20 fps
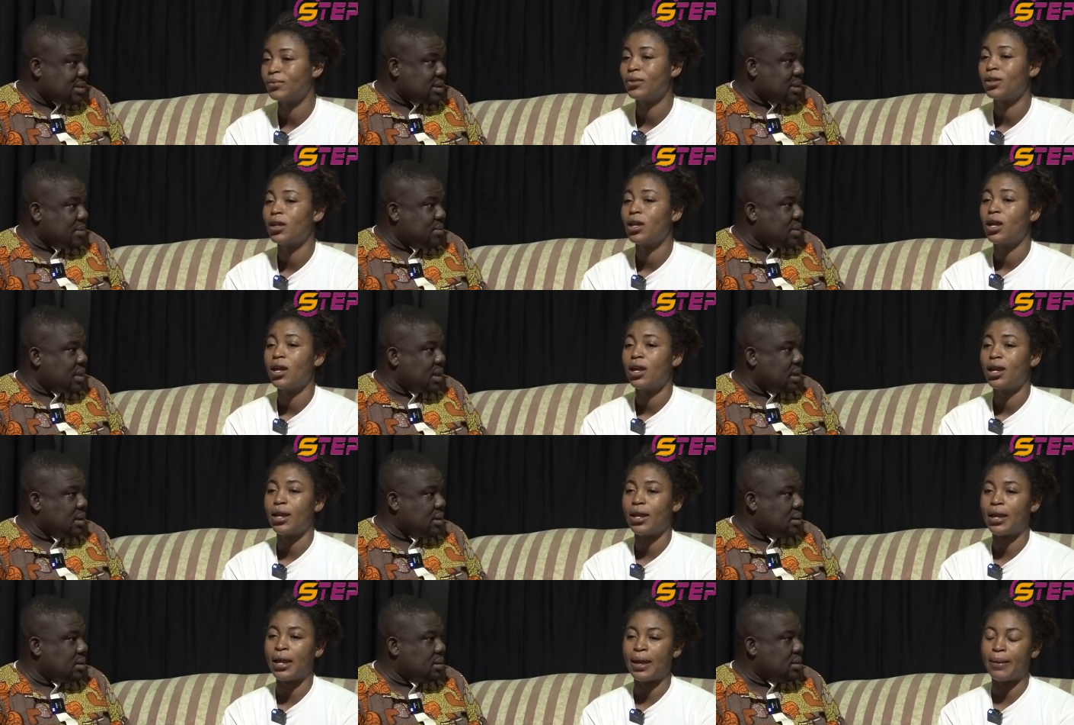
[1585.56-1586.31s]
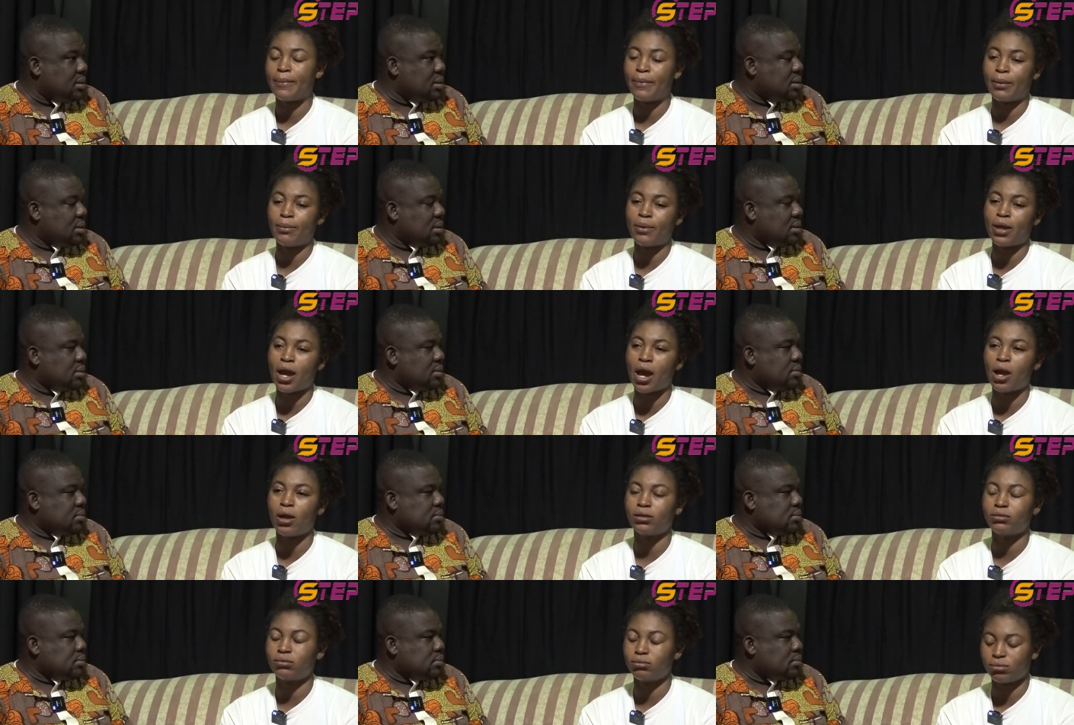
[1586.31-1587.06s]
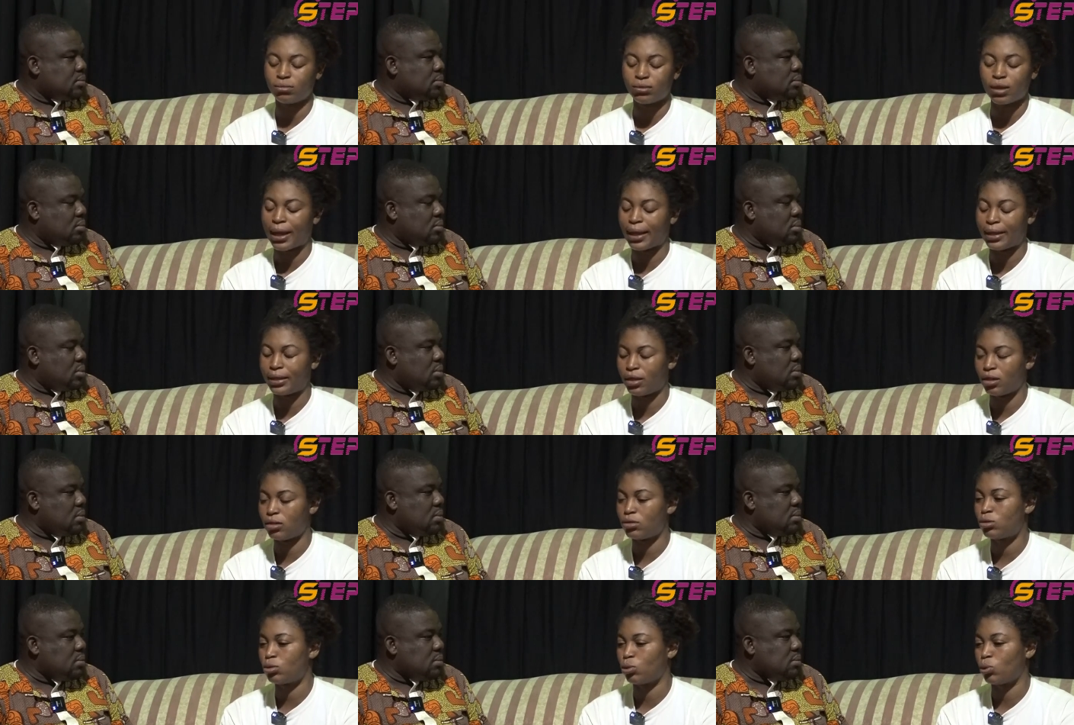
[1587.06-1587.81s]
Speaker 1: something?
Speaker 2: And maybe I, I
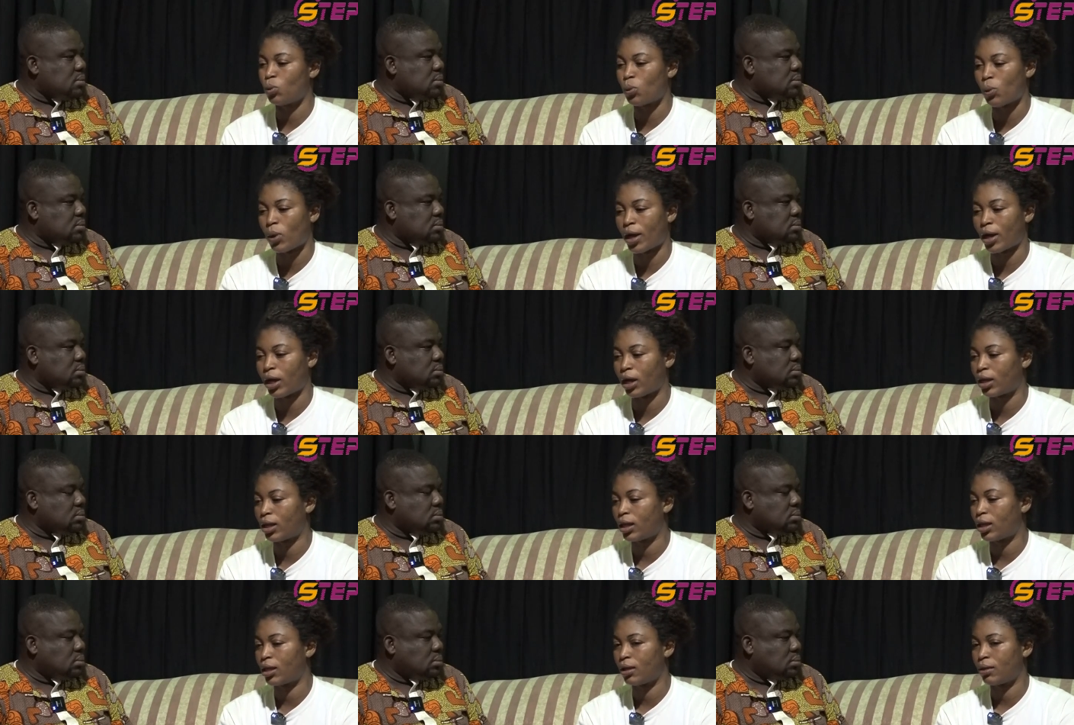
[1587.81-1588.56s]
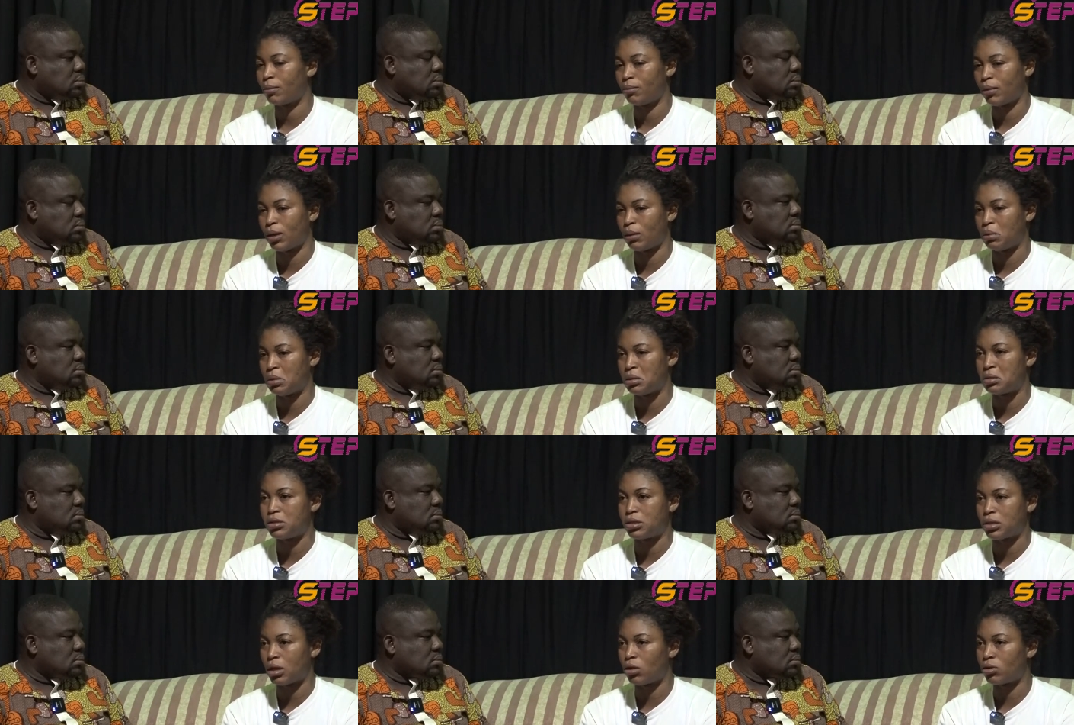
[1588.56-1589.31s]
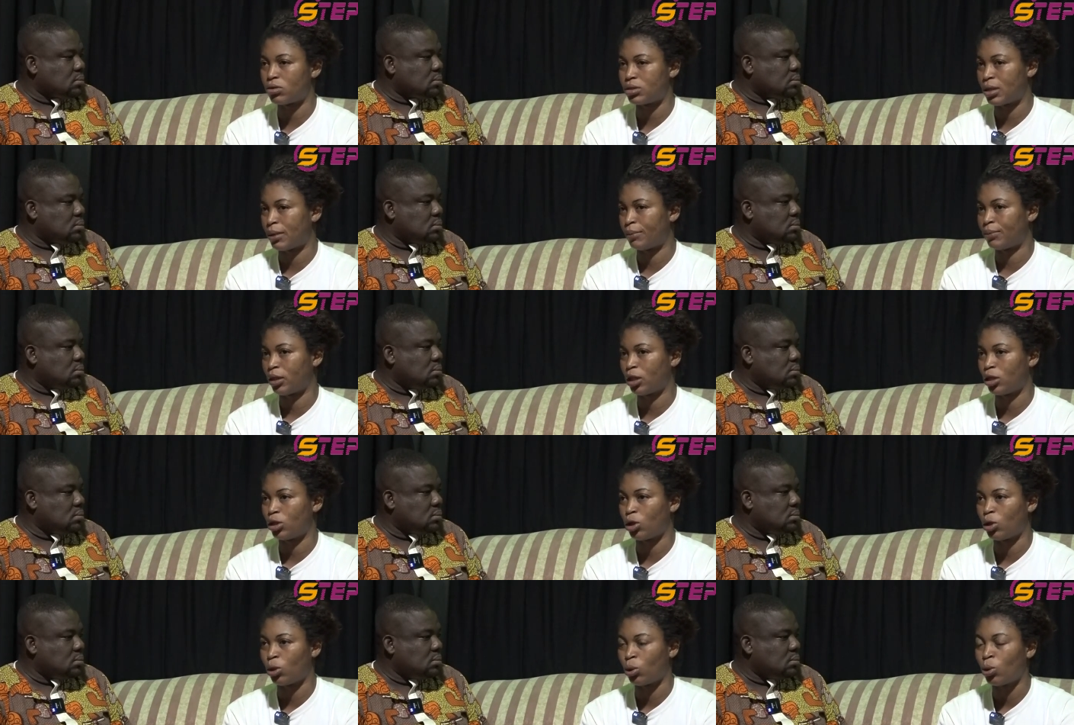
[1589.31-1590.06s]
need to work, maybe sell
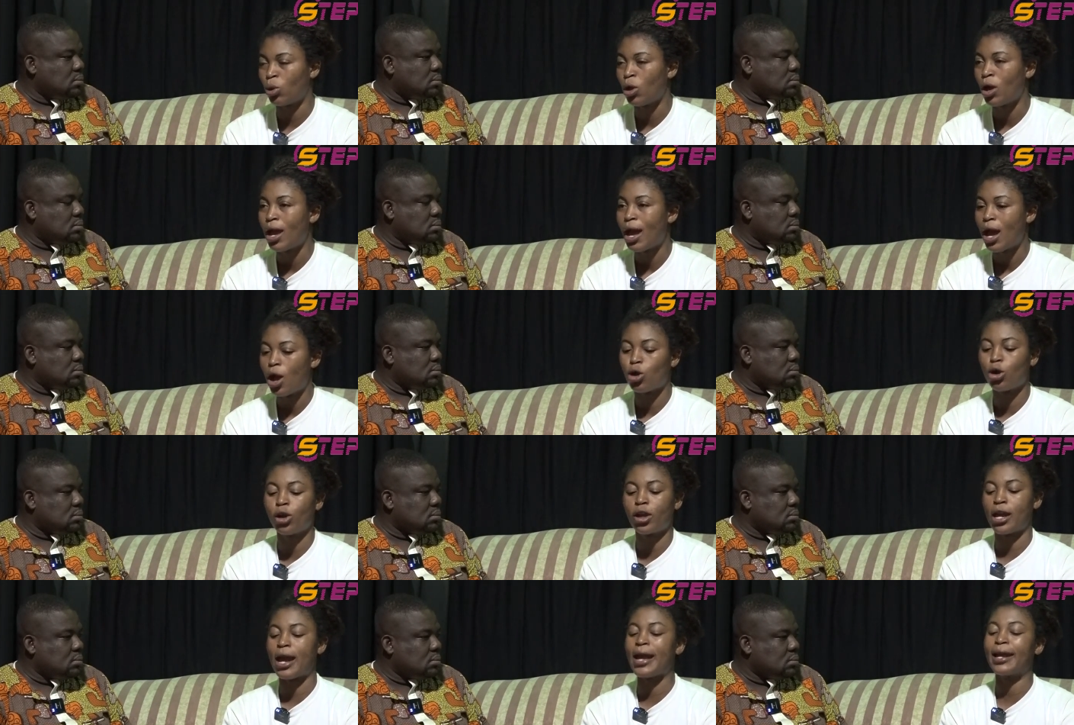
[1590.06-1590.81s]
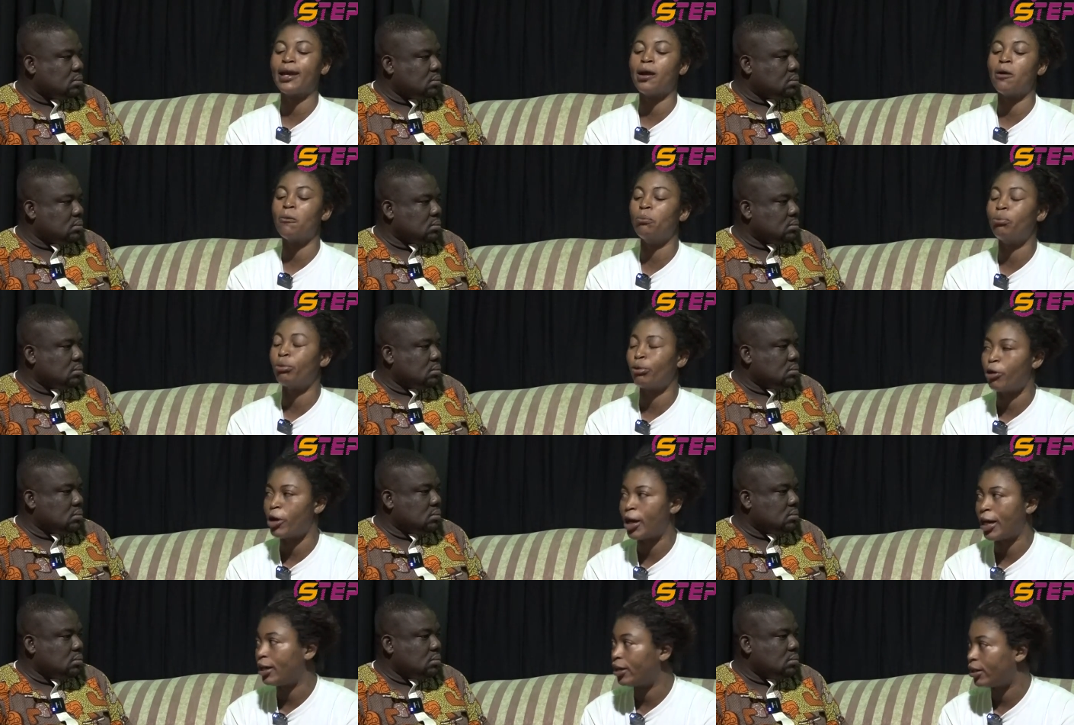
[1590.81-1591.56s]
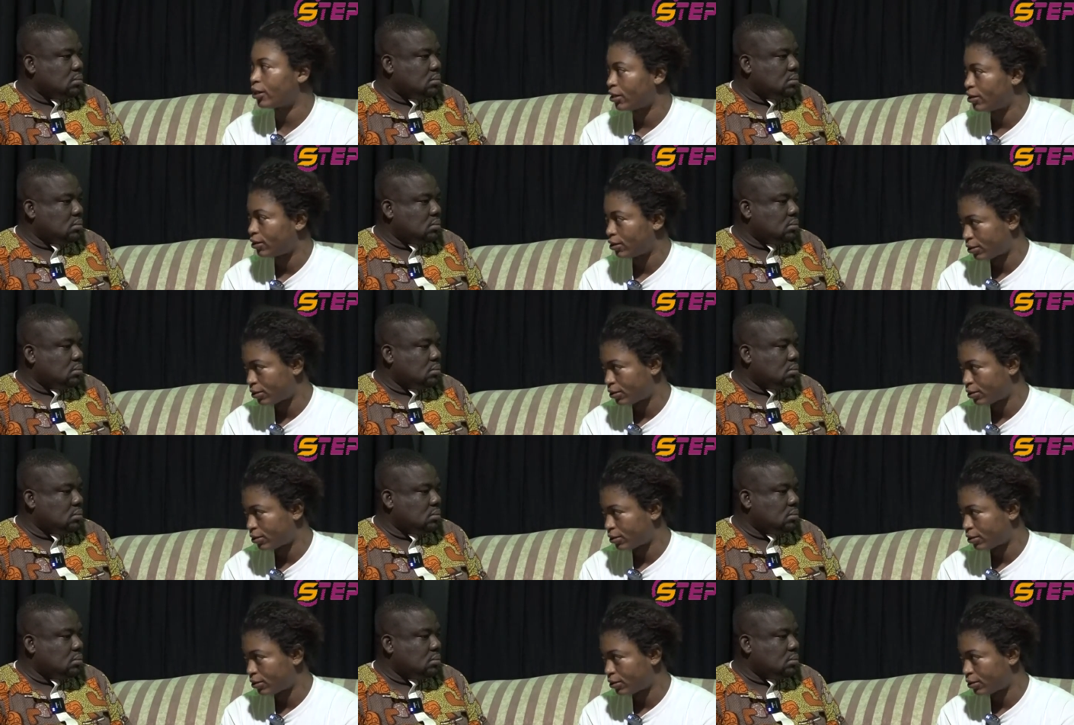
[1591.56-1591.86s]
something or, okay, I can braid